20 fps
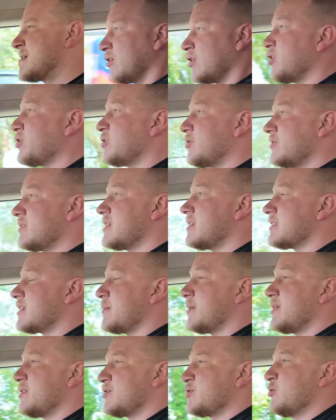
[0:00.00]
Good news is, I
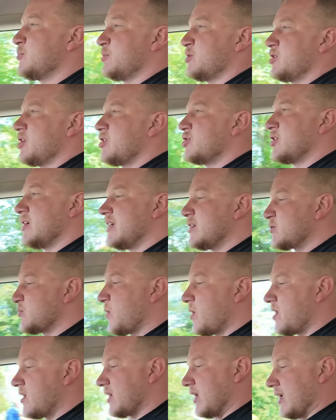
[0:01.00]
mean, the supercharger is
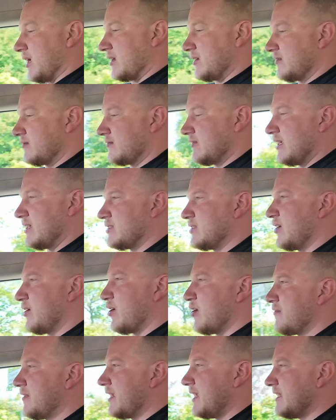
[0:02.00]
working. It's
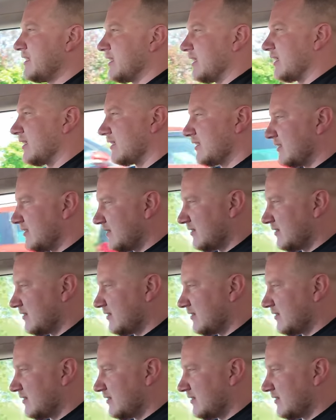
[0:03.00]
not overheating.